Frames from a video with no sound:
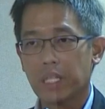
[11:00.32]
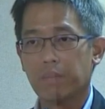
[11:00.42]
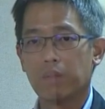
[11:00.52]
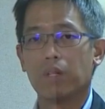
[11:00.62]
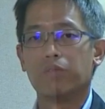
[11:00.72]

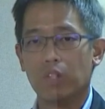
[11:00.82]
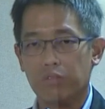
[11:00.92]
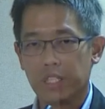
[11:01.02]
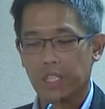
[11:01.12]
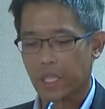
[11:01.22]
them of
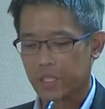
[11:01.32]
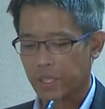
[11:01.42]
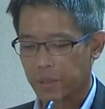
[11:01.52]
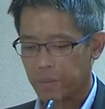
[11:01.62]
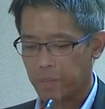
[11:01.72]

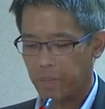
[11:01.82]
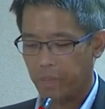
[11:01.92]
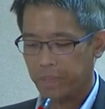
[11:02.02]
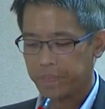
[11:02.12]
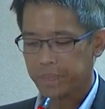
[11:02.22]
overcharging.
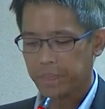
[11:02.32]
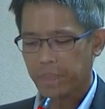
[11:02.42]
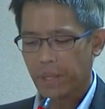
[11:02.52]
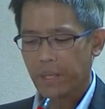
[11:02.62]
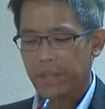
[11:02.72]

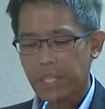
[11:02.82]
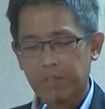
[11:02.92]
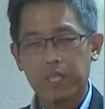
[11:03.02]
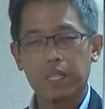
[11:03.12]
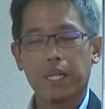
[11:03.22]

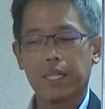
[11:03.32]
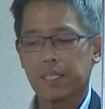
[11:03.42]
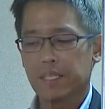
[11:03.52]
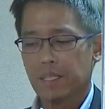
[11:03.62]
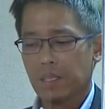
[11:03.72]

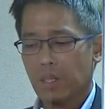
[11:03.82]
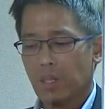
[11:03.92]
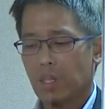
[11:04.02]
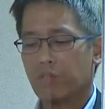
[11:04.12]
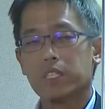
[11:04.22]
Nevertheless,
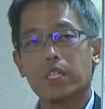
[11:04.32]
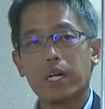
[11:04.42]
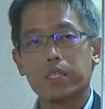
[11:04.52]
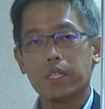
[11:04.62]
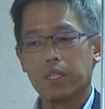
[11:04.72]

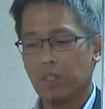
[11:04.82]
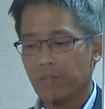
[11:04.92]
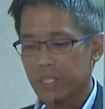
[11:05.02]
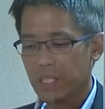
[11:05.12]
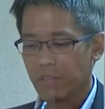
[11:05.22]
overcharging and
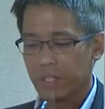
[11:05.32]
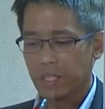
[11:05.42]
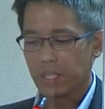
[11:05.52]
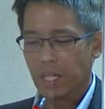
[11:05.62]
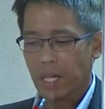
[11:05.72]

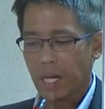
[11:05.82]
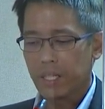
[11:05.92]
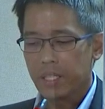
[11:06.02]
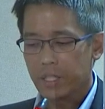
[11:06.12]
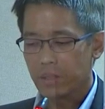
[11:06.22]
overservicing
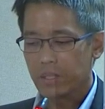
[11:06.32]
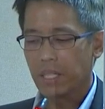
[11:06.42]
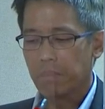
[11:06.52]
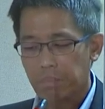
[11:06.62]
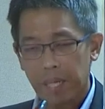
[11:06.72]
are issues
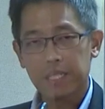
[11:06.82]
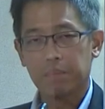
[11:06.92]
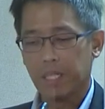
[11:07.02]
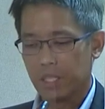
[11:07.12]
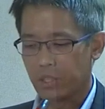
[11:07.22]
that
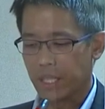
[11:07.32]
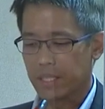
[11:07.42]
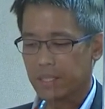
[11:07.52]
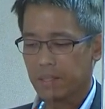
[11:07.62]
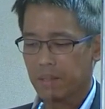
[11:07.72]
must be
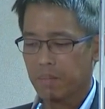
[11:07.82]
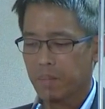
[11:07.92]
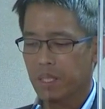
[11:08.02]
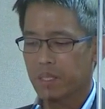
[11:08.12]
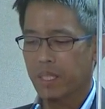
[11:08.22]
addressed
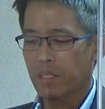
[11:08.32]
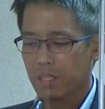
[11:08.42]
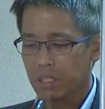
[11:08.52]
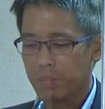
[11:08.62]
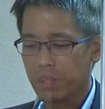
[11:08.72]
because they
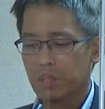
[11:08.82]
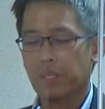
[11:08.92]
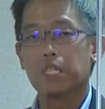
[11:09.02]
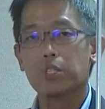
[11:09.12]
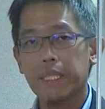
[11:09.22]
contribute
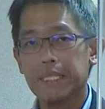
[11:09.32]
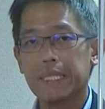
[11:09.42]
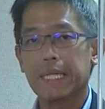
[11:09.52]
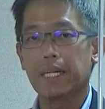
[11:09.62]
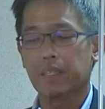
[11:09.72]
to
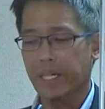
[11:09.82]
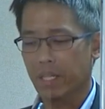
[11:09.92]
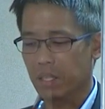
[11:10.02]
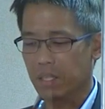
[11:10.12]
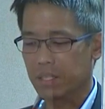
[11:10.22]
increasing
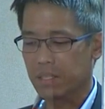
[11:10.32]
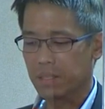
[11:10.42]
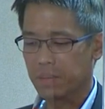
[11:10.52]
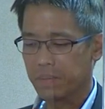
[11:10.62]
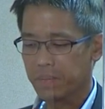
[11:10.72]
healthcare costs.